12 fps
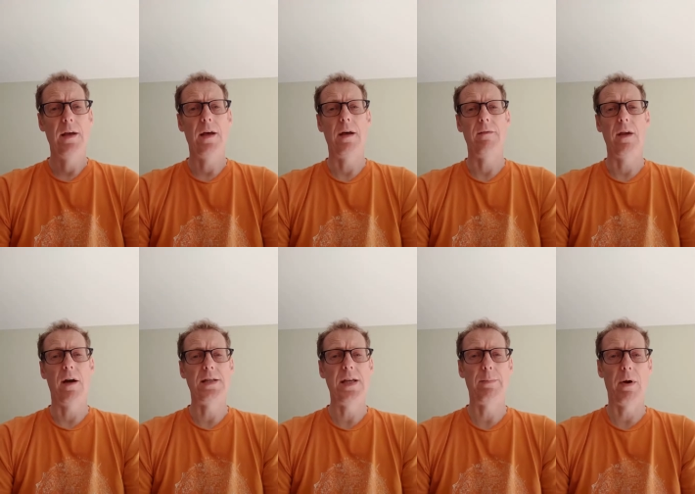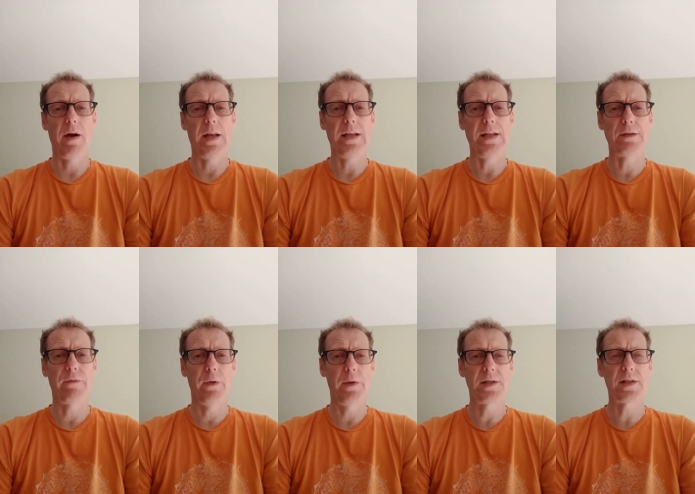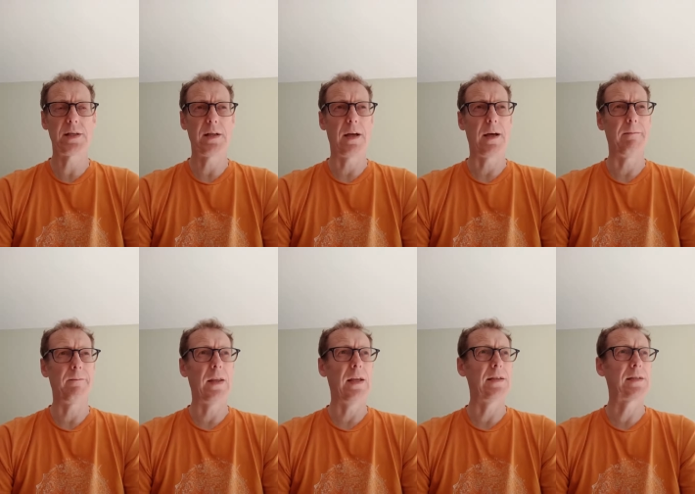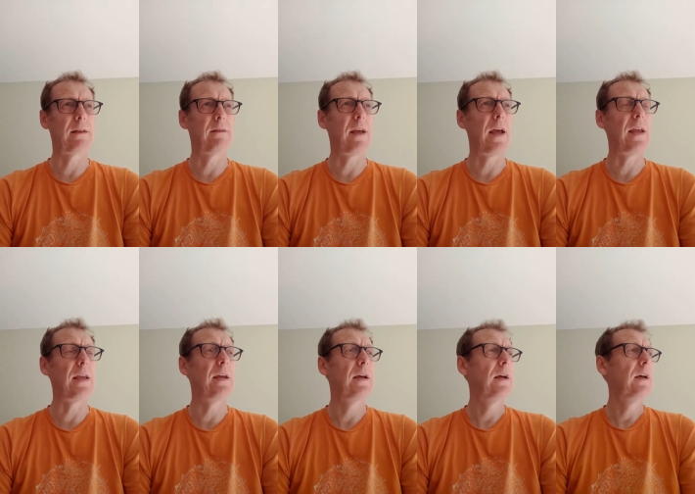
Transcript: The idea behind these fluids is that they